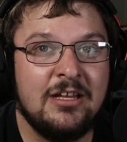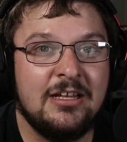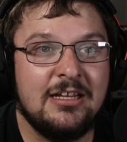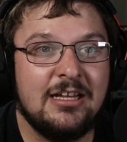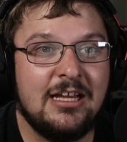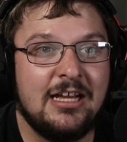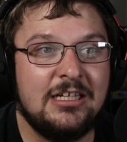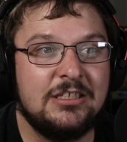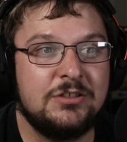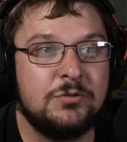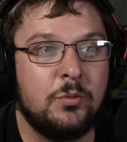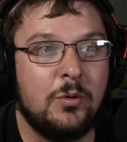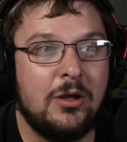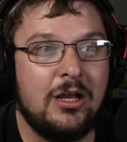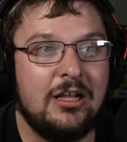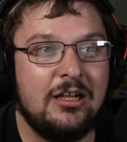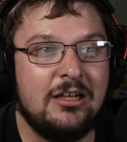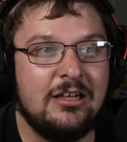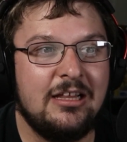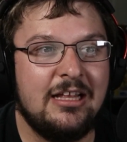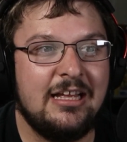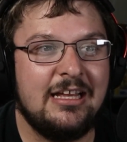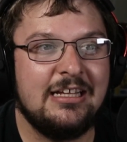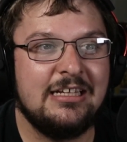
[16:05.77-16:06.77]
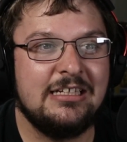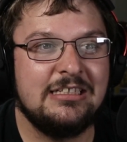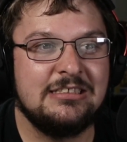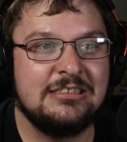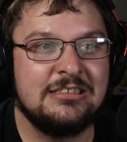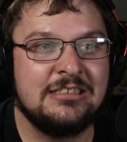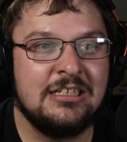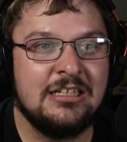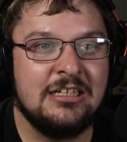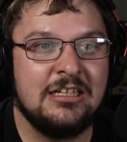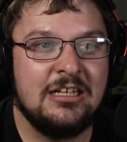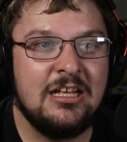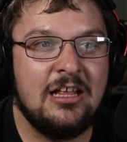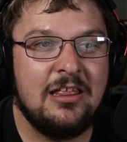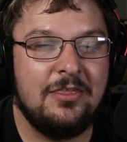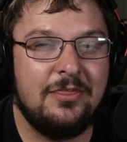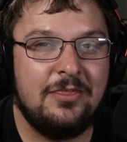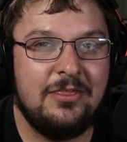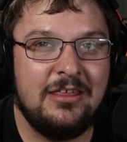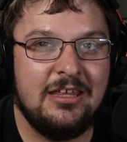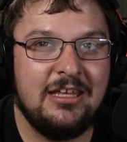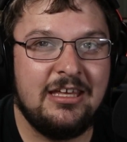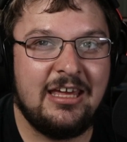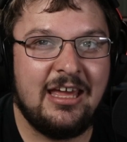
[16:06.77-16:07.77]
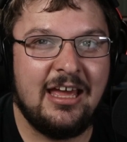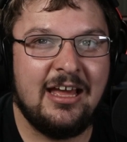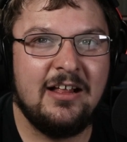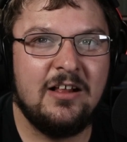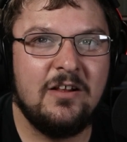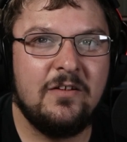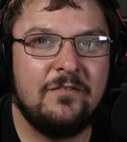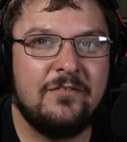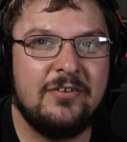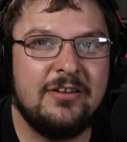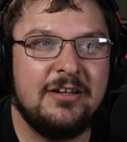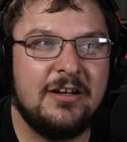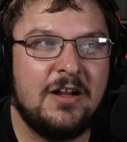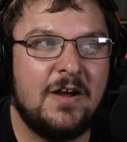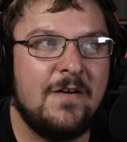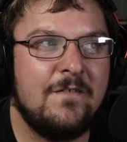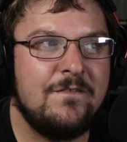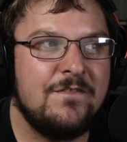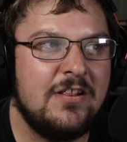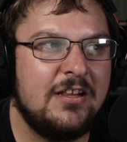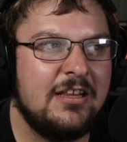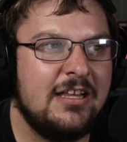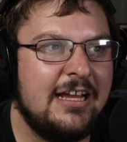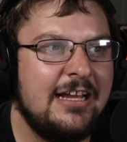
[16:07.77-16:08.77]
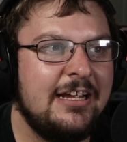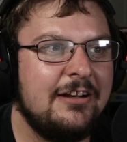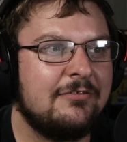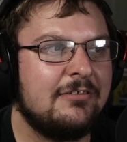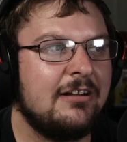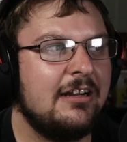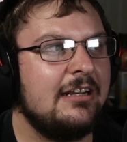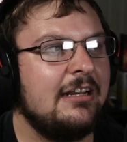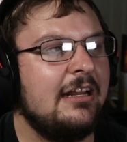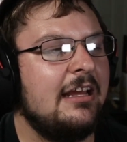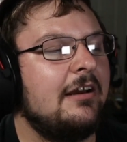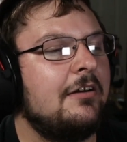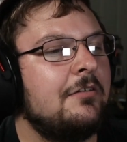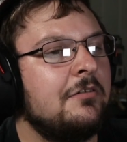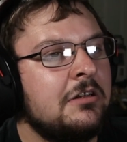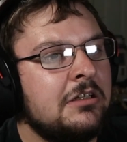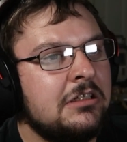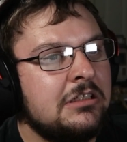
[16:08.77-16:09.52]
as well as the Kelvin of the light right now.